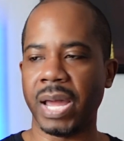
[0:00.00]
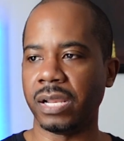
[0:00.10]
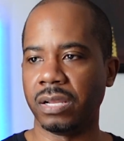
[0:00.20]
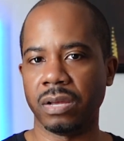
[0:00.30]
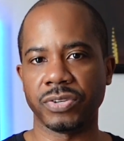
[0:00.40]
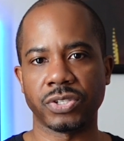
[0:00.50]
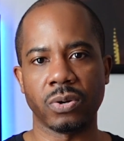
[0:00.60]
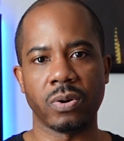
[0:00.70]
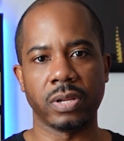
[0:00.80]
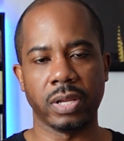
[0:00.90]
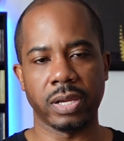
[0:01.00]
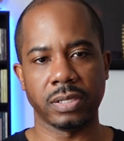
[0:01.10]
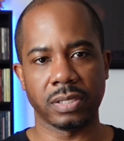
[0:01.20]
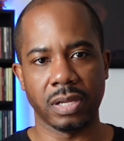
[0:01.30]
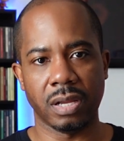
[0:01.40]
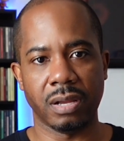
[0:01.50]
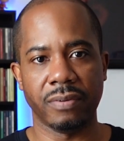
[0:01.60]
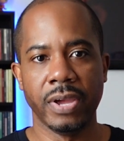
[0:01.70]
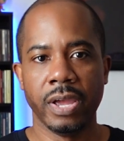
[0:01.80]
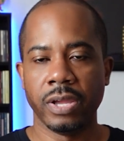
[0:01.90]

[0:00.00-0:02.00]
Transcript: I love showing the ladies love.